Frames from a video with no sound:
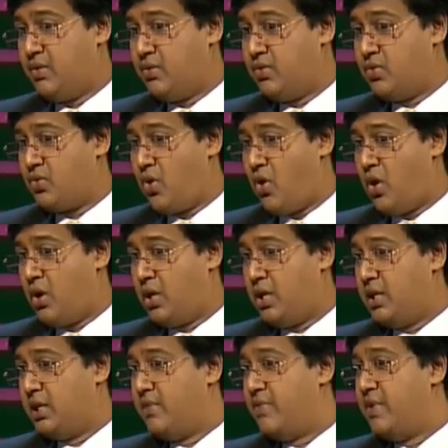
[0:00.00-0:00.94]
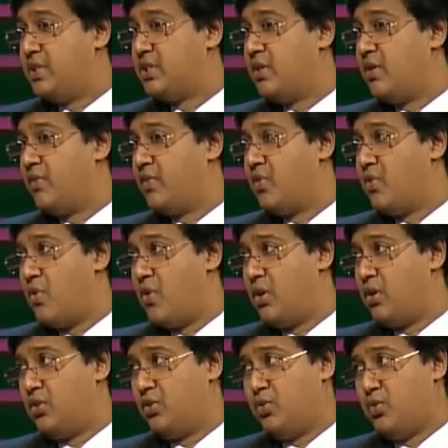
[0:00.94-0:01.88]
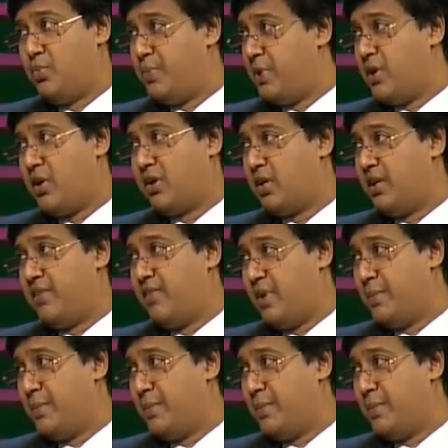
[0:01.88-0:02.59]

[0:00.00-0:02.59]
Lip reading: sought intervention of court through prerogative